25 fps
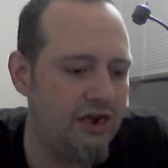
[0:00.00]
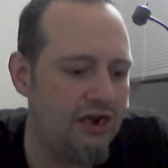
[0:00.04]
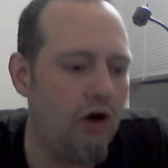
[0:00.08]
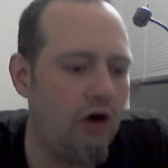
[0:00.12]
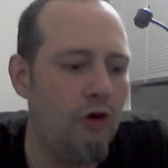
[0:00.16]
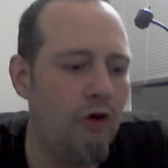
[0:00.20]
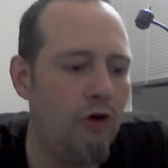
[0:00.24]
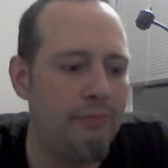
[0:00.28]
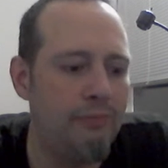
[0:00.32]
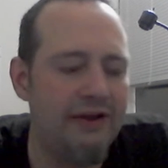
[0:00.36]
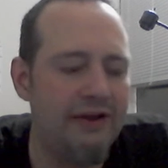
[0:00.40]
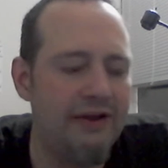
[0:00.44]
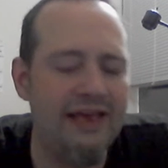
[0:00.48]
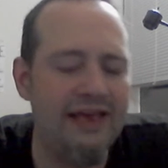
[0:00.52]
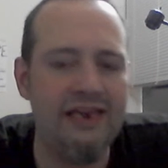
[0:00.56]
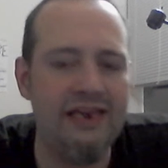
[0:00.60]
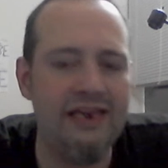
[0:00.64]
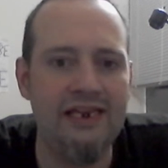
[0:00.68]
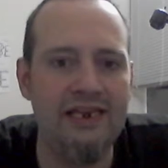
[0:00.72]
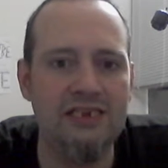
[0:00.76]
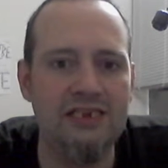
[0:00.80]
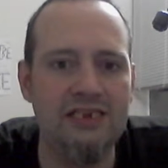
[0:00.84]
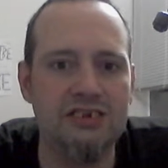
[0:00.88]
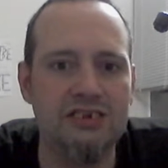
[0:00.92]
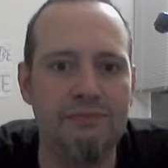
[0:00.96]
Oh, but it
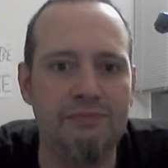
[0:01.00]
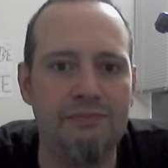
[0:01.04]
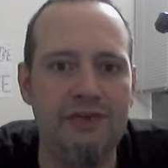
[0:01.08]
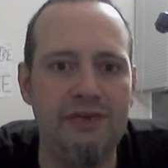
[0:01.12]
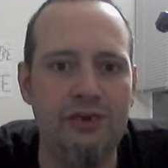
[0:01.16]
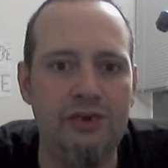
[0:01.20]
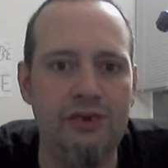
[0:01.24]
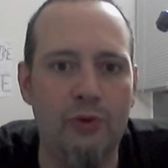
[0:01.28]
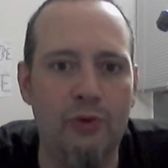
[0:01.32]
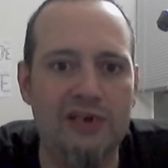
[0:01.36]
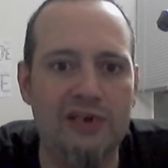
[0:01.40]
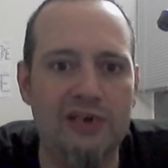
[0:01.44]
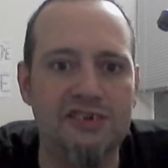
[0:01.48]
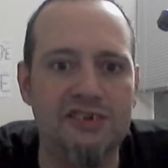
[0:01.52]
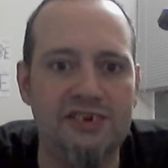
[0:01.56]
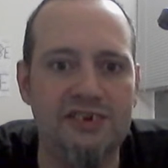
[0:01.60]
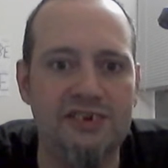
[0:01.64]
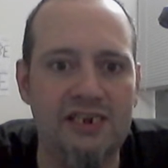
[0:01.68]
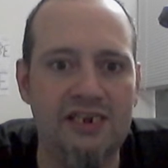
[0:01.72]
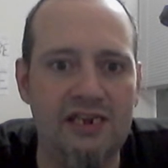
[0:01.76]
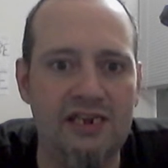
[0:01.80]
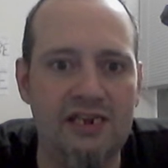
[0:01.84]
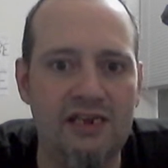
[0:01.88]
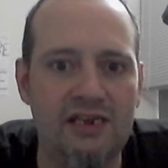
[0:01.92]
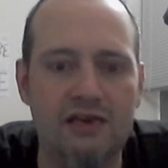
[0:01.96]
needs to be
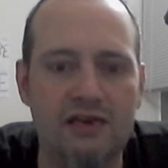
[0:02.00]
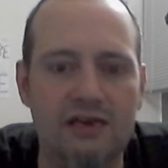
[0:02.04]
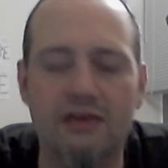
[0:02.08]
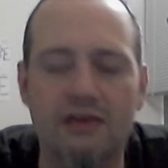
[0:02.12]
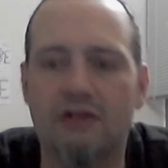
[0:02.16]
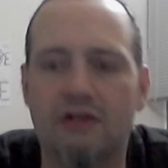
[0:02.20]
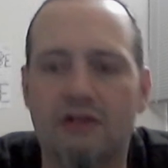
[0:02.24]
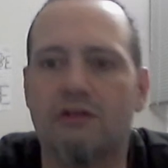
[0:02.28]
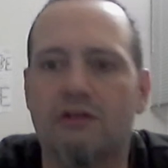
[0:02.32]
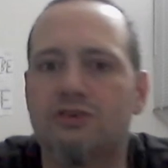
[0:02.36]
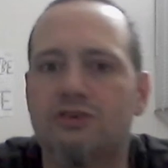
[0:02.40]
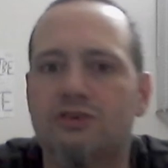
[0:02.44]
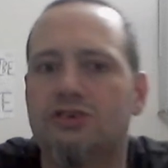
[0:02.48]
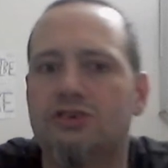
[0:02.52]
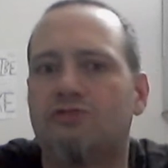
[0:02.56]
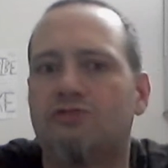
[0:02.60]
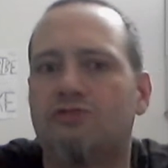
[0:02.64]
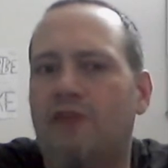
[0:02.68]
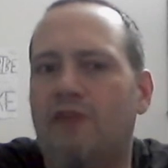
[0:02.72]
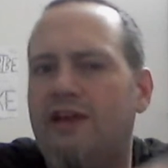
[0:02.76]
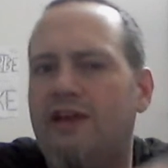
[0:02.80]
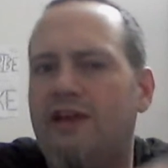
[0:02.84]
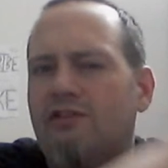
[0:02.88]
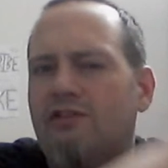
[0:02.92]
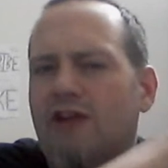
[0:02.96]
USD or just
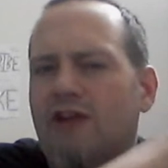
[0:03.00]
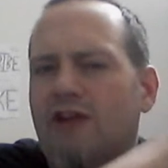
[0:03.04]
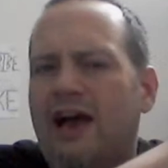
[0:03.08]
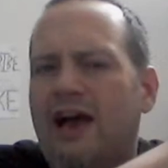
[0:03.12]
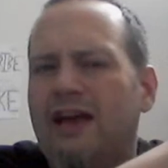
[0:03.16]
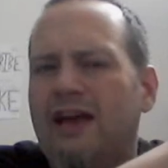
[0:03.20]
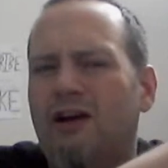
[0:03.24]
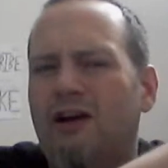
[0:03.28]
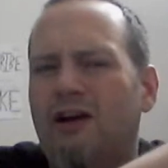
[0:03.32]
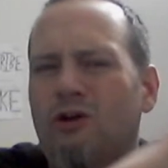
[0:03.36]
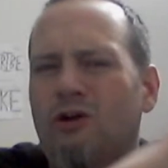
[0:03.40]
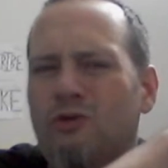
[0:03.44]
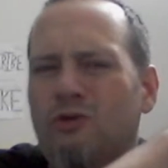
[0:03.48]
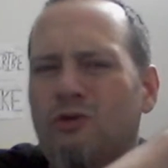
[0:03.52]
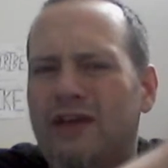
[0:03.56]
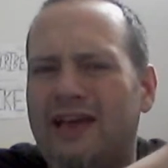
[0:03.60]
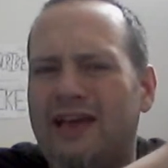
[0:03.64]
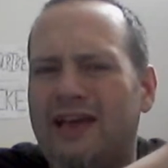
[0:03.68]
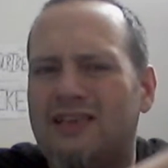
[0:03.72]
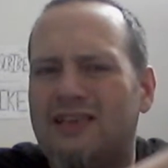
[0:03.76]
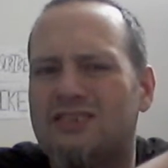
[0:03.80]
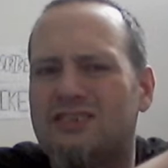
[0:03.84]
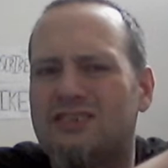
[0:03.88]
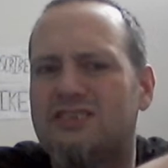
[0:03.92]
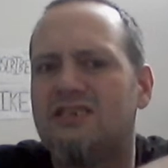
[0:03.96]
regular
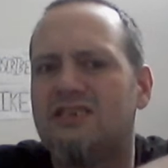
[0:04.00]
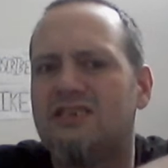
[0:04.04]
IOTX.